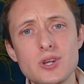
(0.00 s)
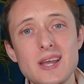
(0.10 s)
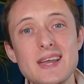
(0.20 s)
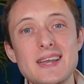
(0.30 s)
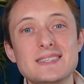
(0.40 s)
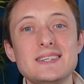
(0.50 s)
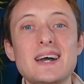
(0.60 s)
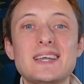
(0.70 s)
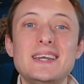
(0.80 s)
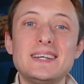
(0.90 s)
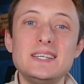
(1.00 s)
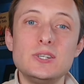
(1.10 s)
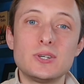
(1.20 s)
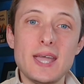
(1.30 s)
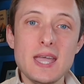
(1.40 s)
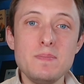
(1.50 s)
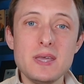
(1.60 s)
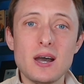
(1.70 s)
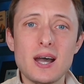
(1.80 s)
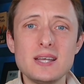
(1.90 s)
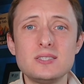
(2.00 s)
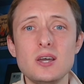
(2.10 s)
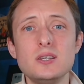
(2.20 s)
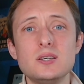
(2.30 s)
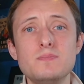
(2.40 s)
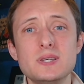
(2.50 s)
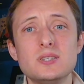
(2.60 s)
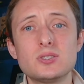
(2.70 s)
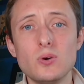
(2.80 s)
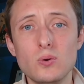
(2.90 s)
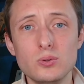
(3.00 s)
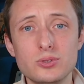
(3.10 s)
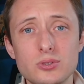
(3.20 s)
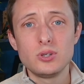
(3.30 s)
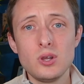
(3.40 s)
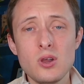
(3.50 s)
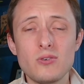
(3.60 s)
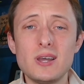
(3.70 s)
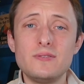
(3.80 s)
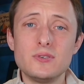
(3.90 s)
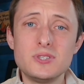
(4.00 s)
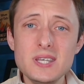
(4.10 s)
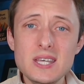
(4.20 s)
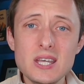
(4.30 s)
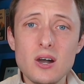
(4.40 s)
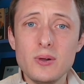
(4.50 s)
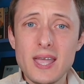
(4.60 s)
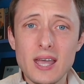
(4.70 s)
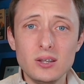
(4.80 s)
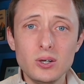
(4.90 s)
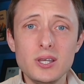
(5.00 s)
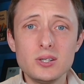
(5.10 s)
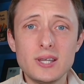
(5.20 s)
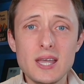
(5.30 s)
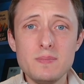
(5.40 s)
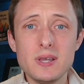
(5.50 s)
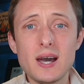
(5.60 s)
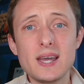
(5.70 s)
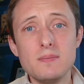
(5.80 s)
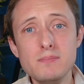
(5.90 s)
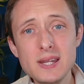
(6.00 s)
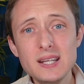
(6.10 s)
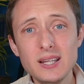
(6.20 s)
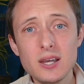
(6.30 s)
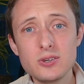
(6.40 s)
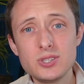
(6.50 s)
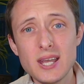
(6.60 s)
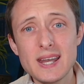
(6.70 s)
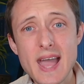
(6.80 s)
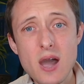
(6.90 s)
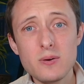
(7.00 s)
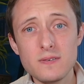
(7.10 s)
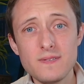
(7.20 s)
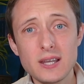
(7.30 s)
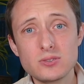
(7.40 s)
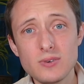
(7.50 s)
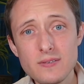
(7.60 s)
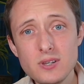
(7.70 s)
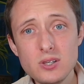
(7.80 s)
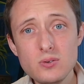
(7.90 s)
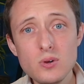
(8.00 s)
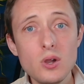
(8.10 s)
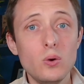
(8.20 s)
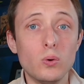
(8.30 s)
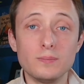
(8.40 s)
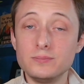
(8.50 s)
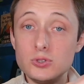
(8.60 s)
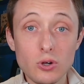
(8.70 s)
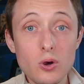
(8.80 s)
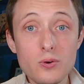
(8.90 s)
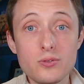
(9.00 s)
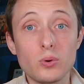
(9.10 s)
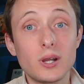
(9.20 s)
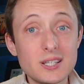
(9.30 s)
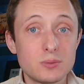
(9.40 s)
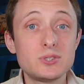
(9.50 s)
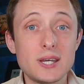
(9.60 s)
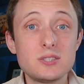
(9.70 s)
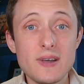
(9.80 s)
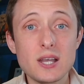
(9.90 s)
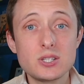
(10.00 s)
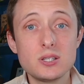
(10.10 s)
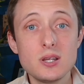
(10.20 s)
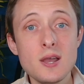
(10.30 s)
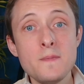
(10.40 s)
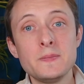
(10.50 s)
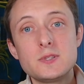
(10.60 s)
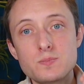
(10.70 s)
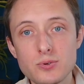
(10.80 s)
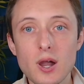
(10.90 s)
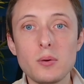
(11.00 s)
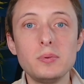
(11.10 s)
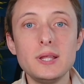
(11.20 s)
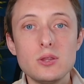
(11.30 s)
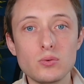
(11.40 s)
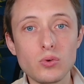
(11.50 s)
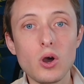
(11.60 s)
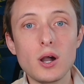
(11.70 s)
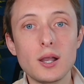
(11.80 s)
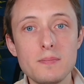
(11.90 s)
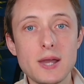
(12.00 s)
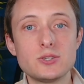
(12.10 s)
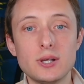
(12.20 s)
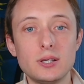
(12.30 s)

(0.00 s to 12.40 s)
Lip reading: is not connecting your KPIs to business goals, right? If your CEO can't look at your KPI and immediately understand how it affects revenue or growth or customer satisfaction, it's probably the wrong metric.